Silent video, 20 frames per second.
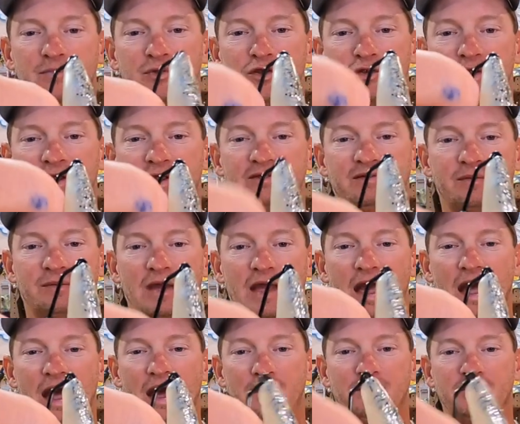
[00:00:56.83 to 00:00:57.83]
You need some
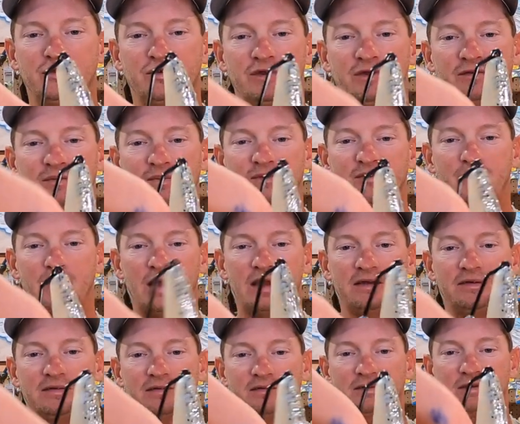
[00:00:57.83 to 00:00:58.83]
gap. You need some
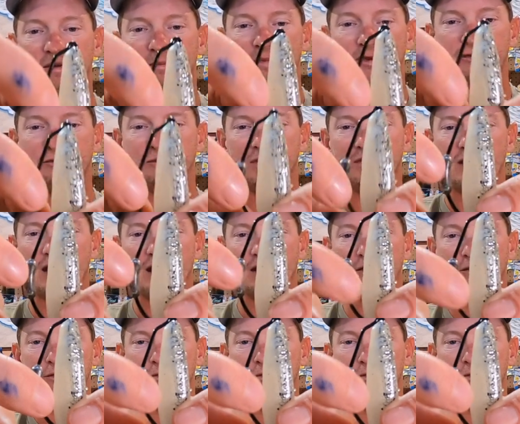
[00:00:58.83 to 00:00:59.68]
space in between that